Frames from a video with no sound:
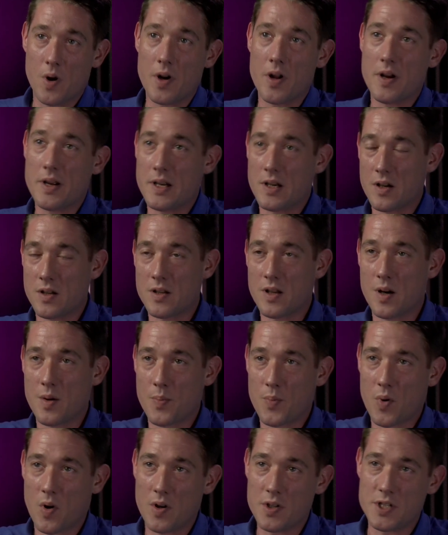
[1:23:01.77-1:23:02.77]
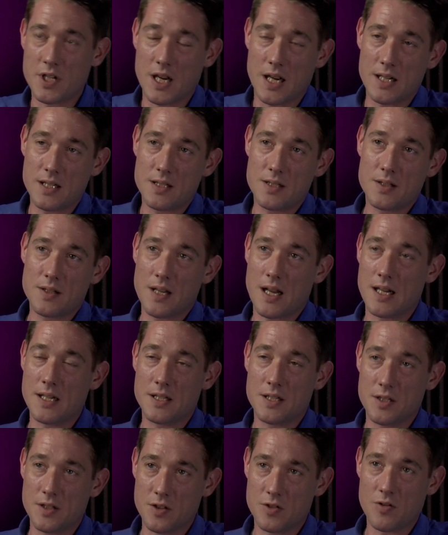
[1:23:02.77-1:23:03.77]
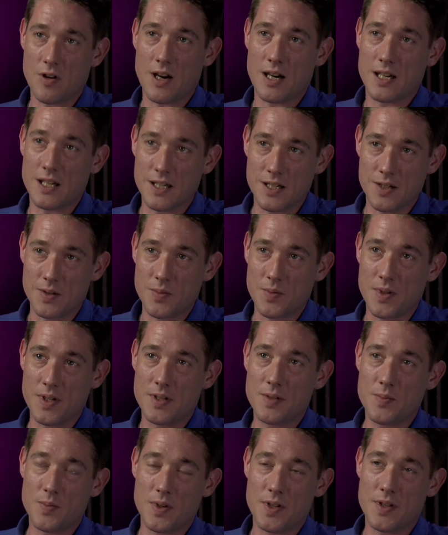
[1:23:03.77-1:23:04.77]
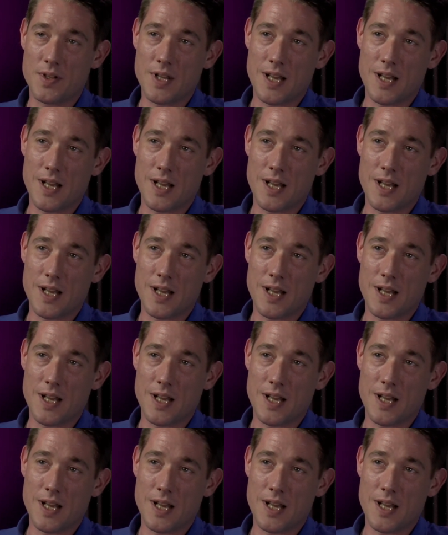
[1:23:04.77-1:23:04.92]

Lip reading: I know you got a project, Enter the Dragon, with